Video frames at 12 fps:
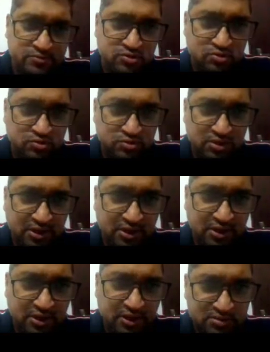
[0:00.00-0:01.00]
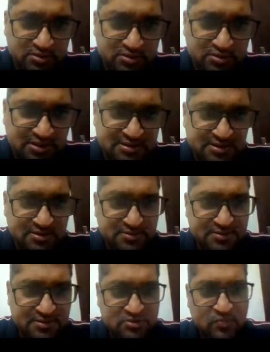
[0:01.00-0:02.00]
So the requested transaction
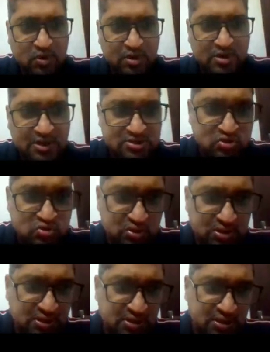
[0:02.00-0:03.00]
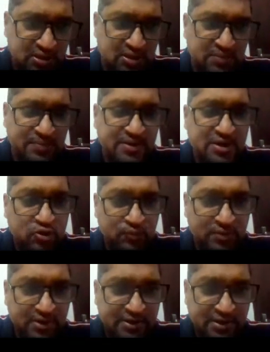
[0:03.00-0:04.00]
is broadcast to a
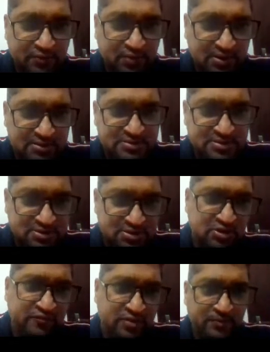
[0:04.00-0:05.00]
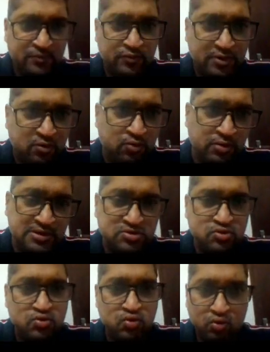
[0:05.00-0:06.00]
peer-to-peer network consisting of computer known
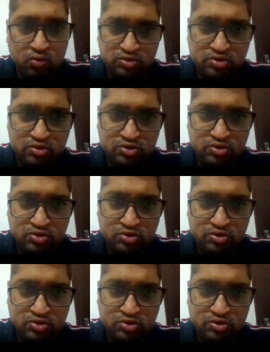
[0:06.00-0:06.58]
as nodes.